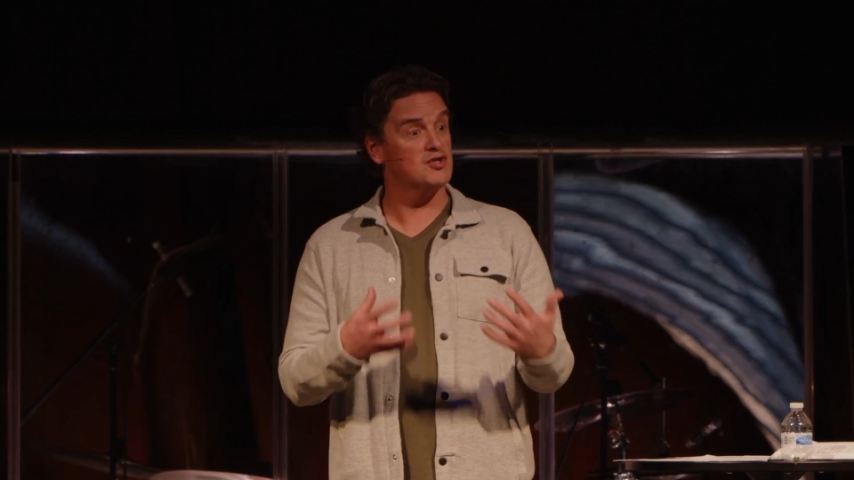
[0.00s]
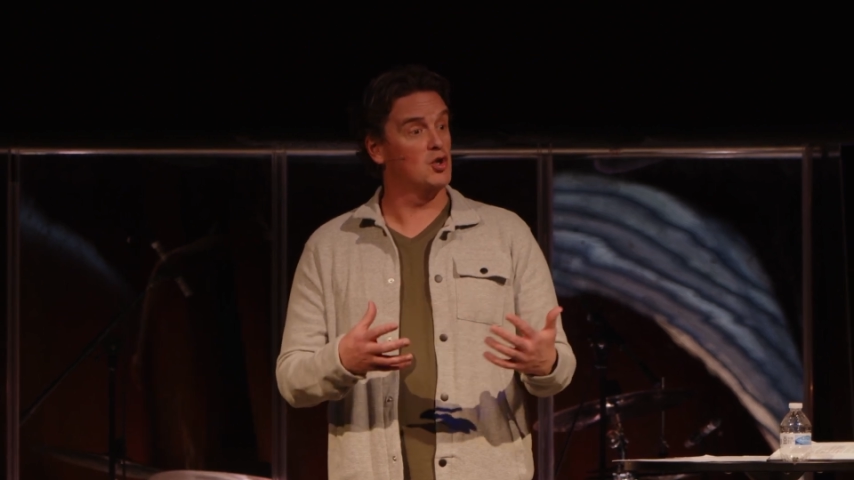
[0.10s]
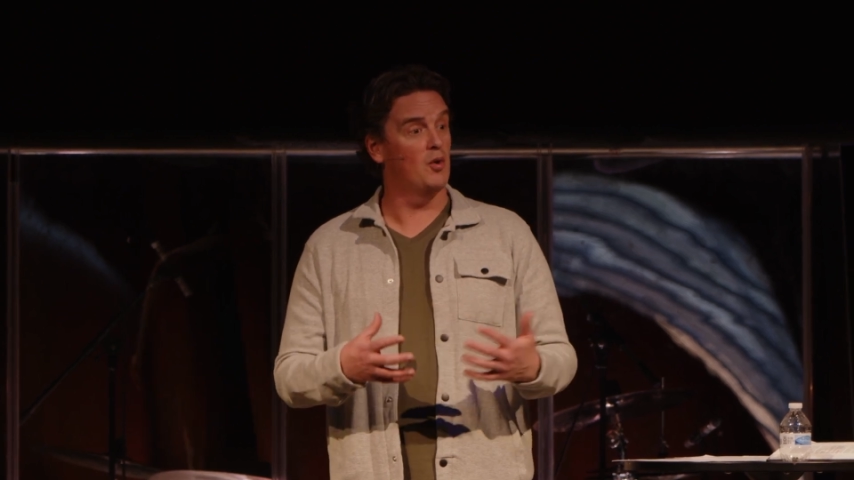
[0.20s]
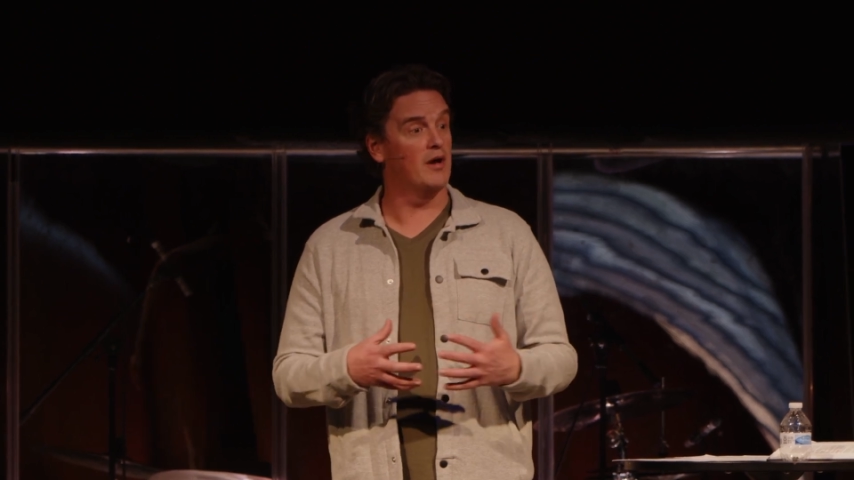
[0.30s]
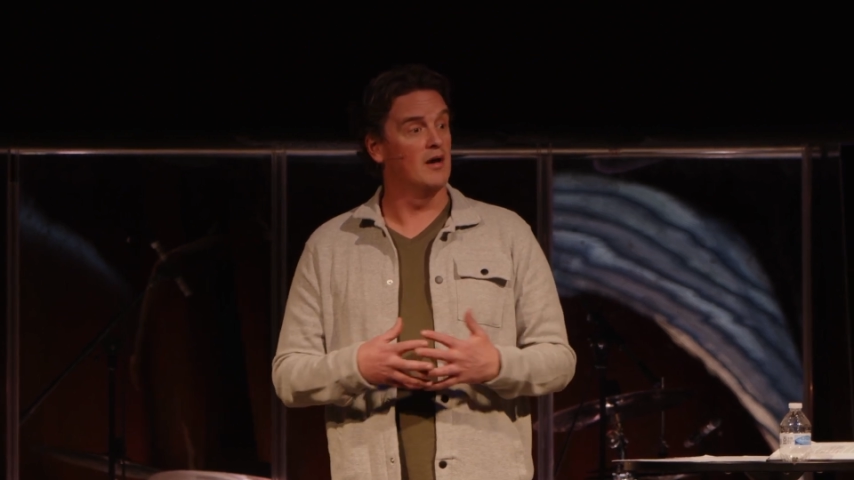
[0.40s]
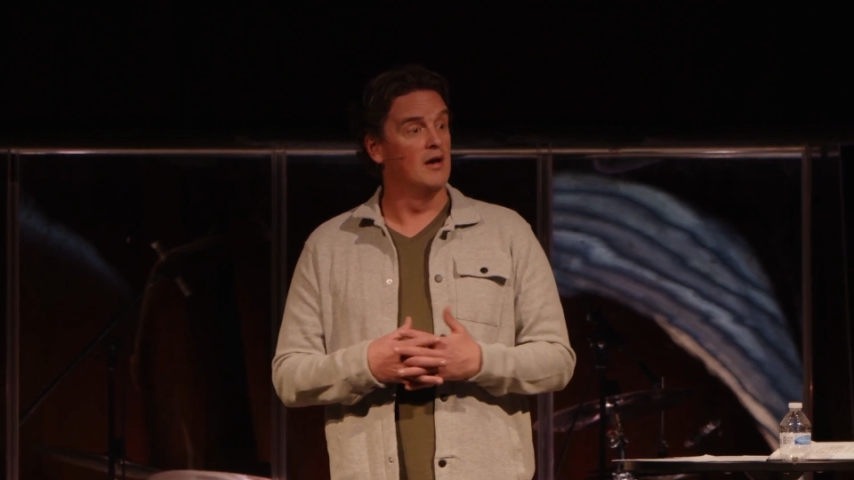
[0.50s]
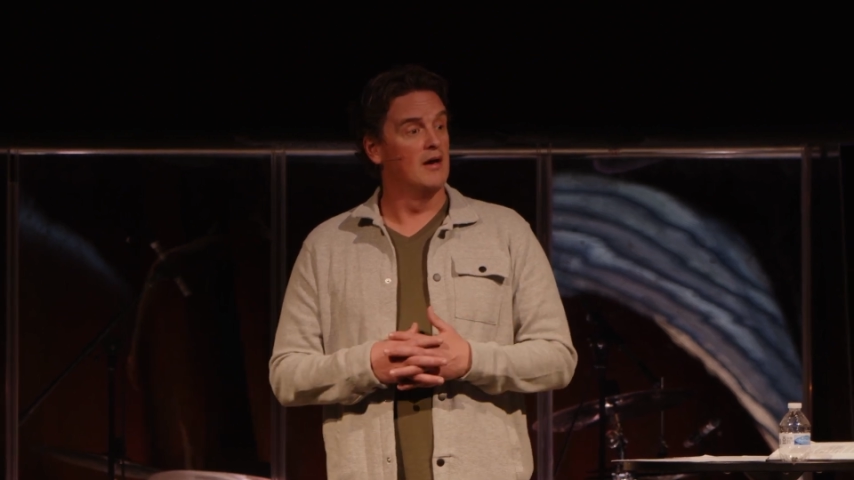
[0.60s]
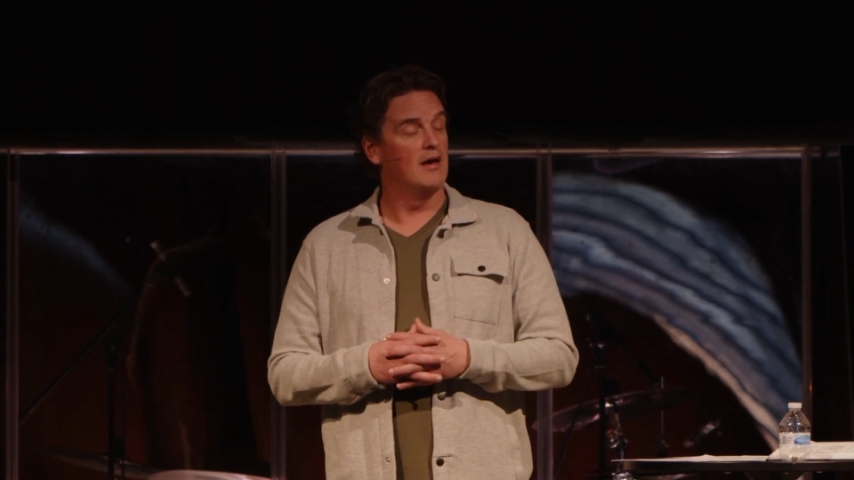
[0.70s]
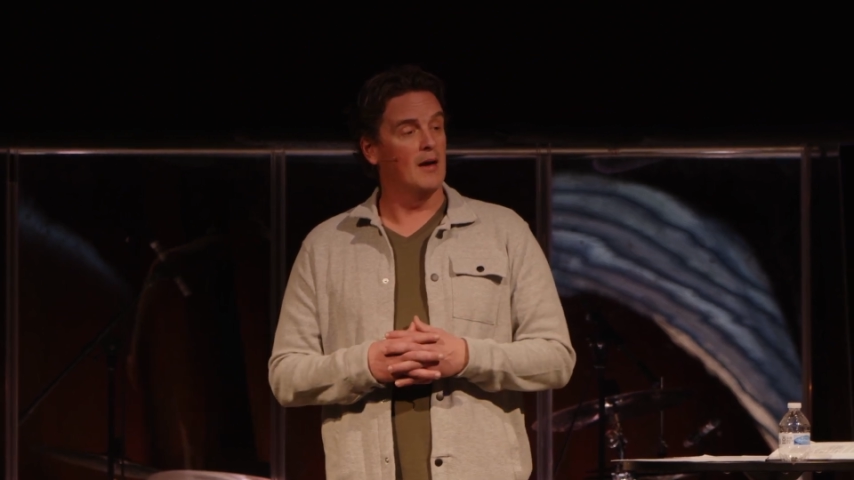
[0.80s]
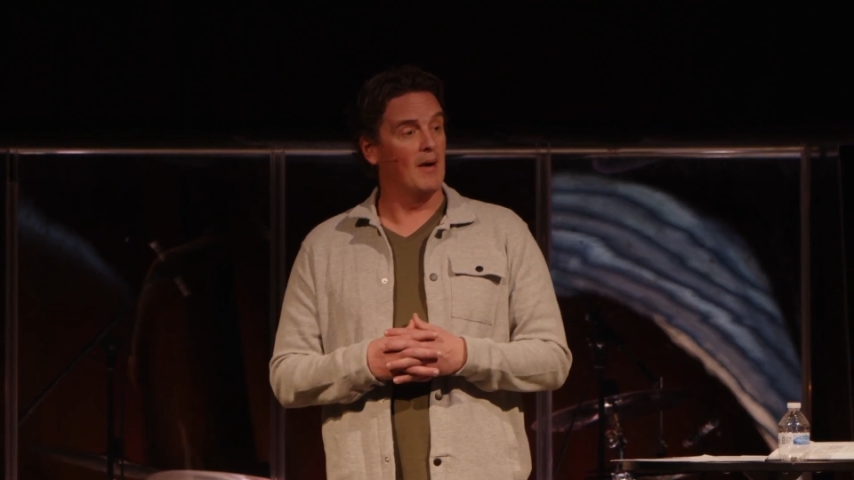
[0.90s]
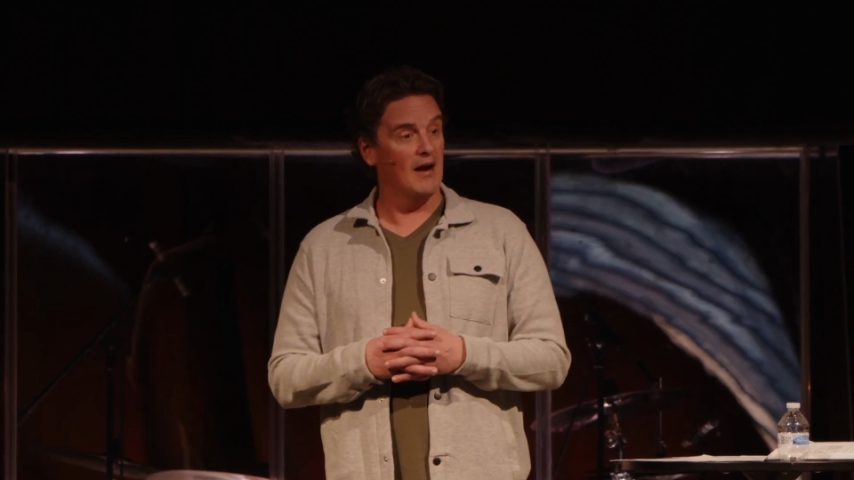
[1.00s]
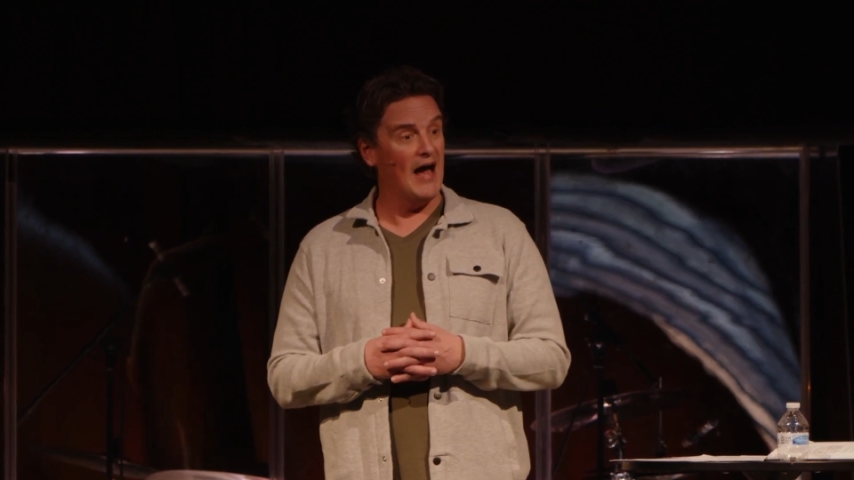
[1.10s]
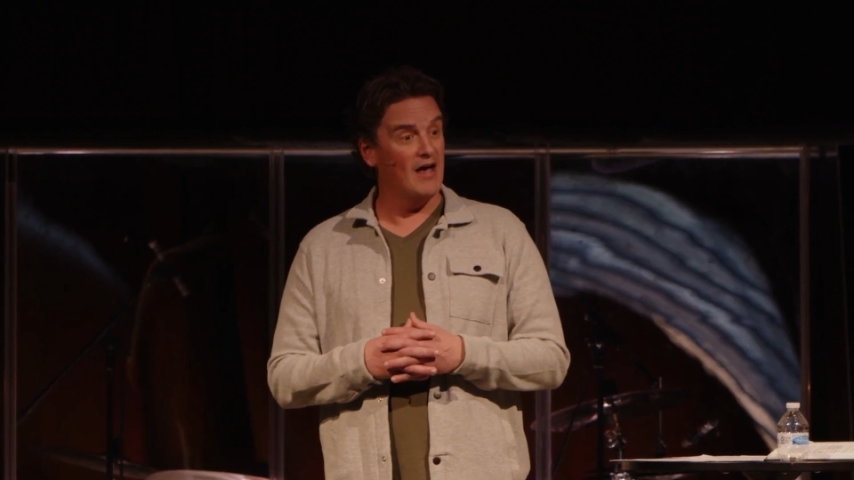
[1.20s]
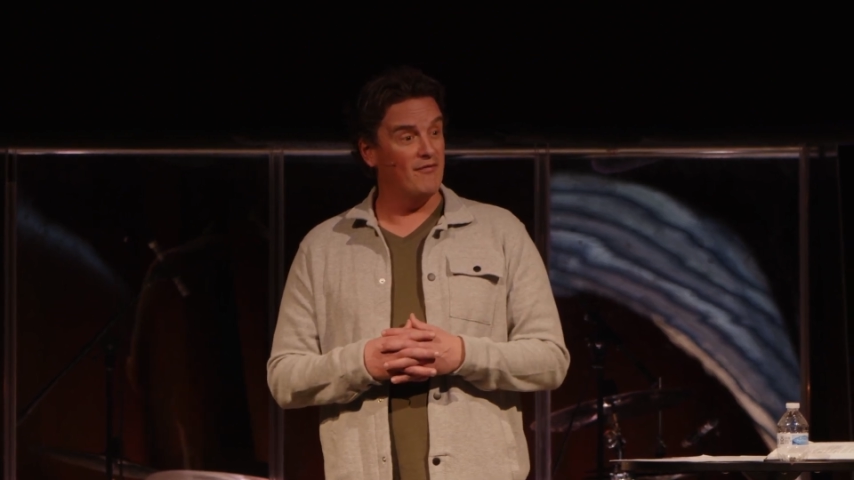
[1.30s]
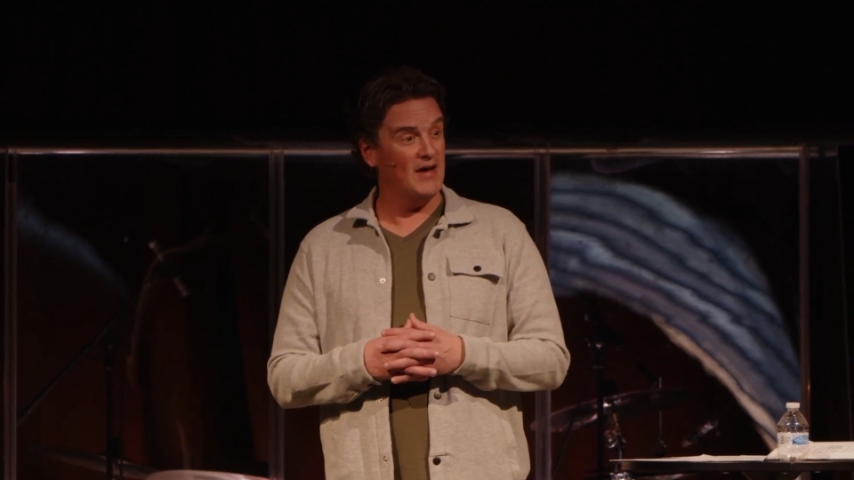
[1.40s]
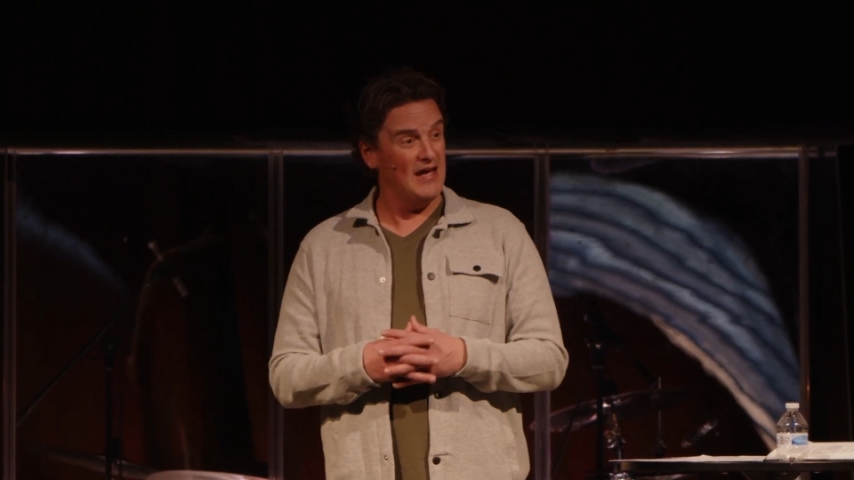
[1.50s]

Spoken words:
doing in my life.